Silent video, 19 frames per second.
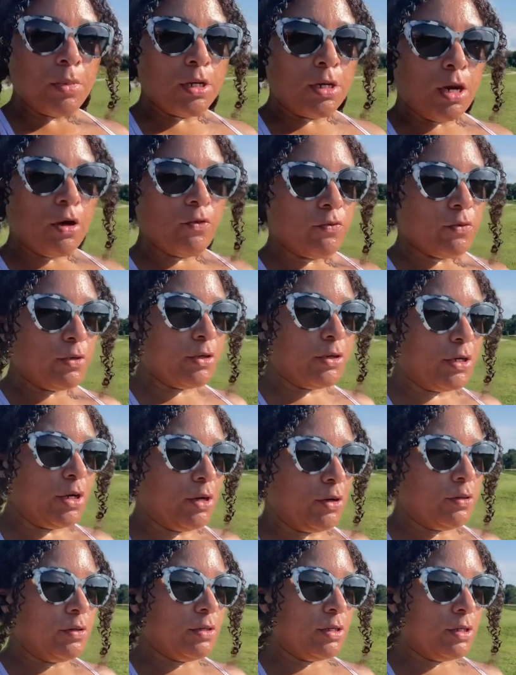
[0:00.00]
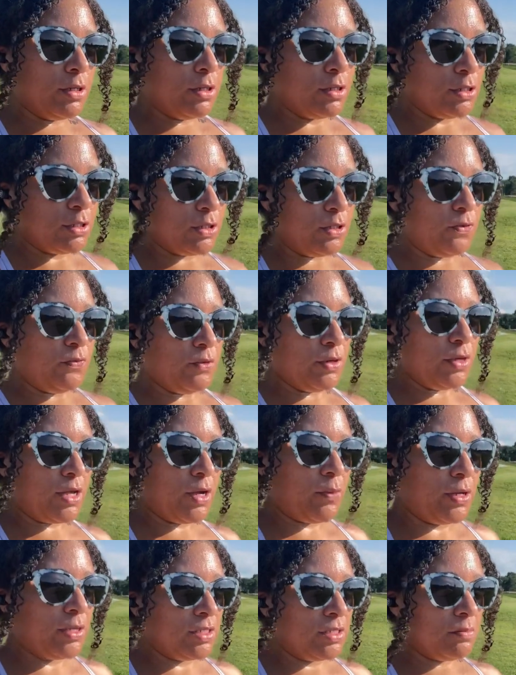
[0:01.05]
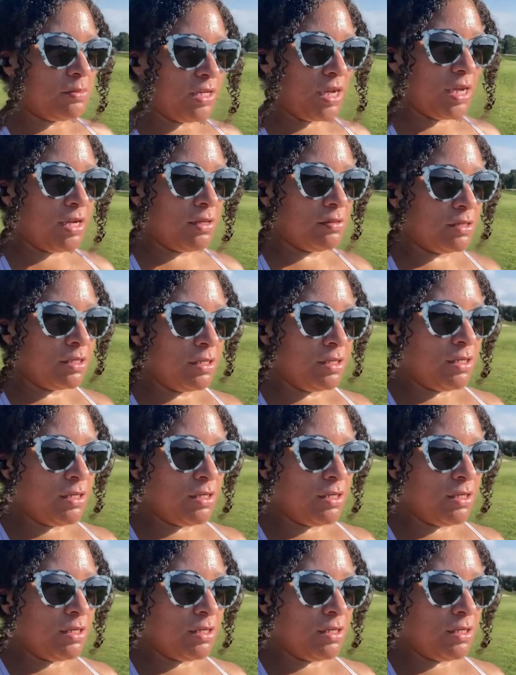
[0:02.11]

but no, for real though, do you feel that way sometimes?